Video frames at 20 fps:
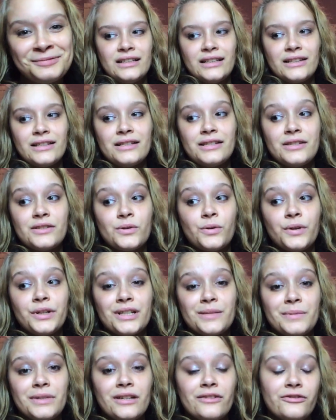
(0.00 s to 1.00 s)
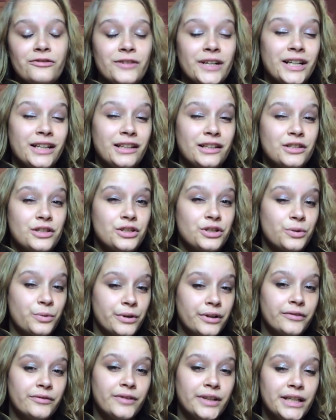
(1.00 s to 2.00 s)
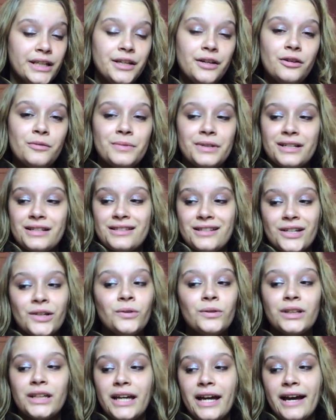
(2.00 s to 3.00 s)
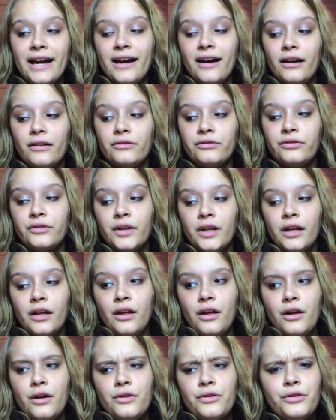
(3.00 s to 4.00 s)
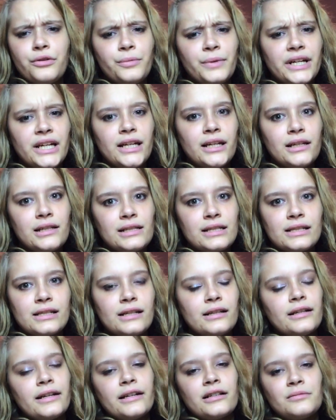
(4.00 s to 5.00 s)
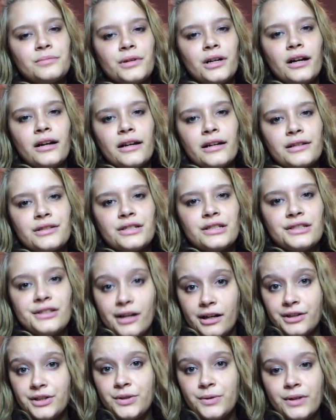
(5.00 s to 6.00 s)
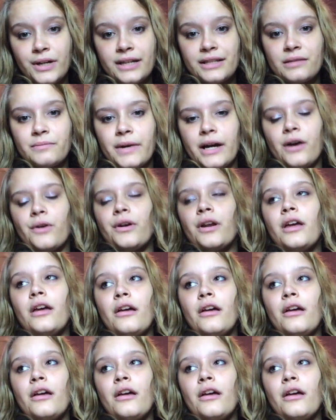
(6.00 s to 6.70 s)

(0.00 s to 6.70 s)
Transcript: And this is going to be a fairly short video because I only have three skincare products to talk to you guys about.